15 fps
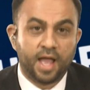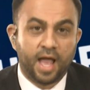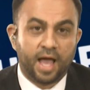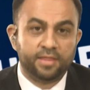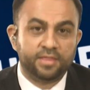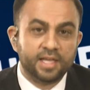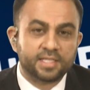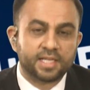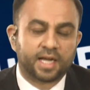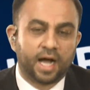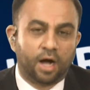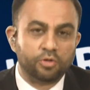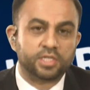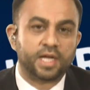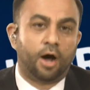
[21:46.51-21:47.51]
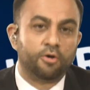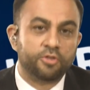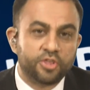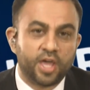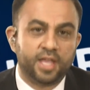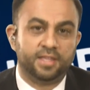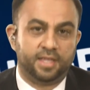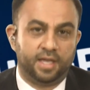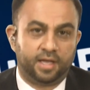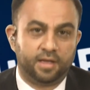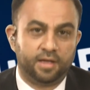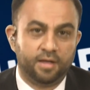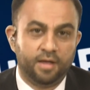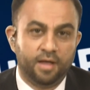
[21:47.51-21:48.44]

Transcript: And these accounts are authentic